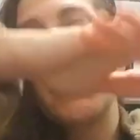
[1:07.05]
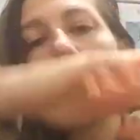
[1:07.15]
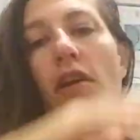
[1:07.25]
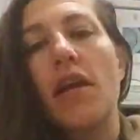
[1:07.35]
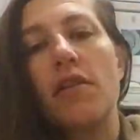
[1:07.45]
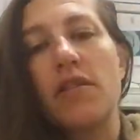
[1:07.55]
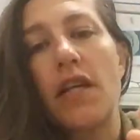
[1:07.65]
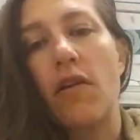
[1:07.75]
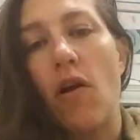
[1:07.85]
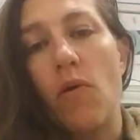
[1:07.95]
you're not using
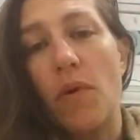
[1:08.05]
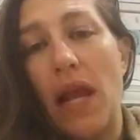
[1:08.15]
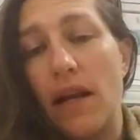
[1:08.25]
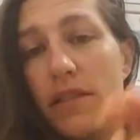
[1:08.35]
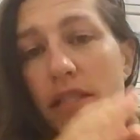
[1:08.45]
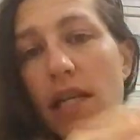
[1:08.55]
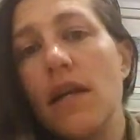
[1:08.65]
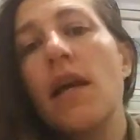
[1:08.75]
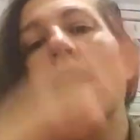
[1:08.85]
your own energy,